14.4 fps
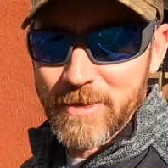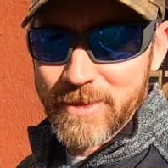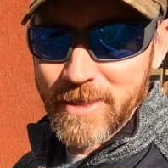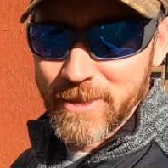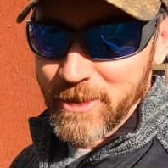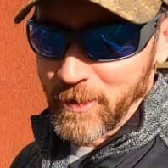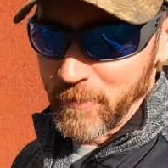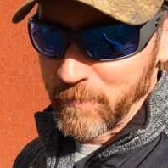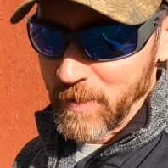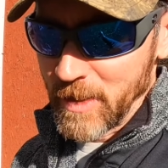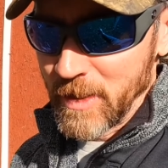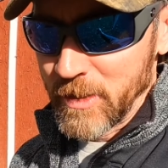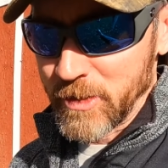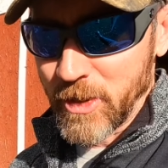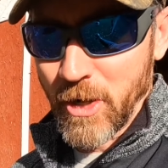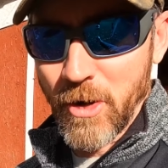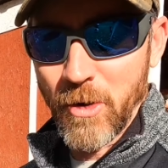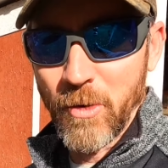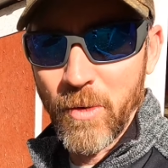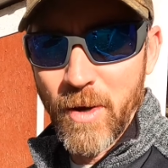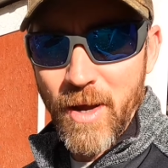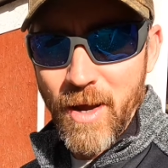IBC tote.
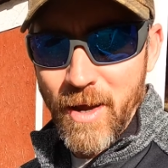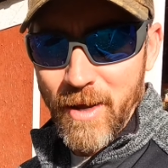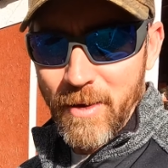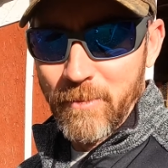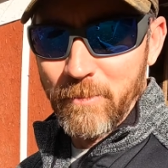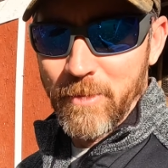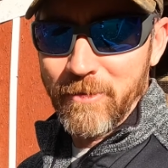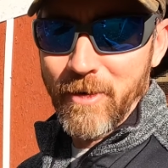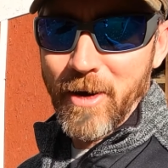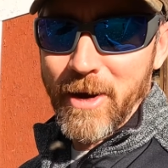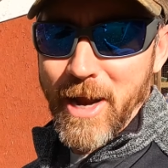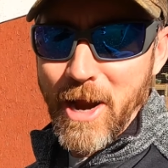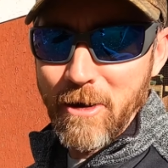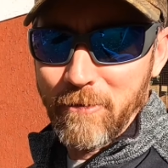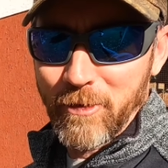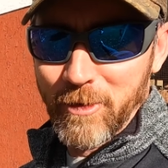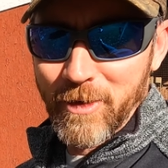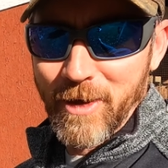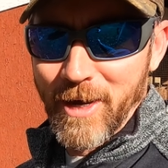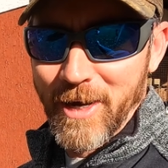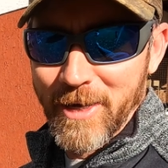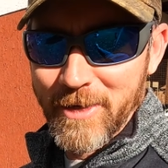So be very careful
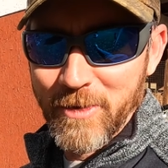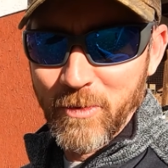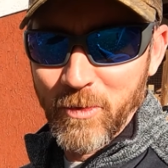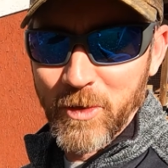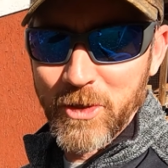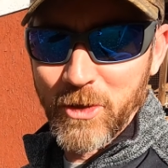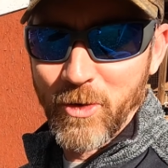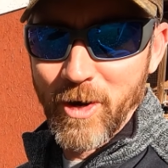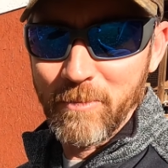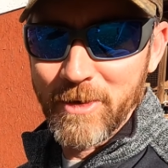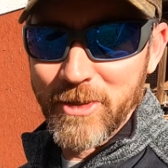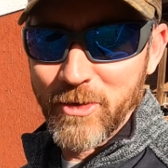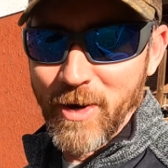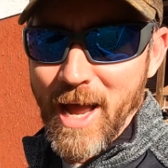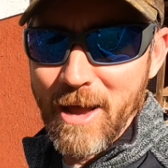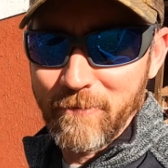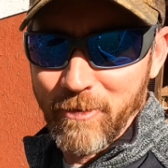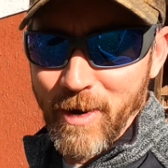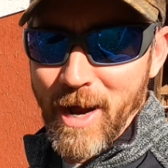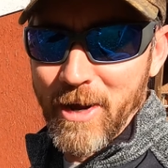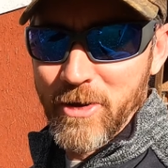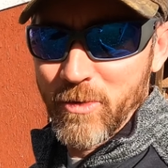on which equipment you have
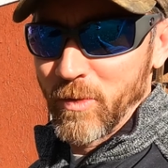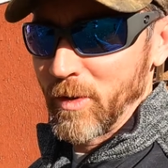for how you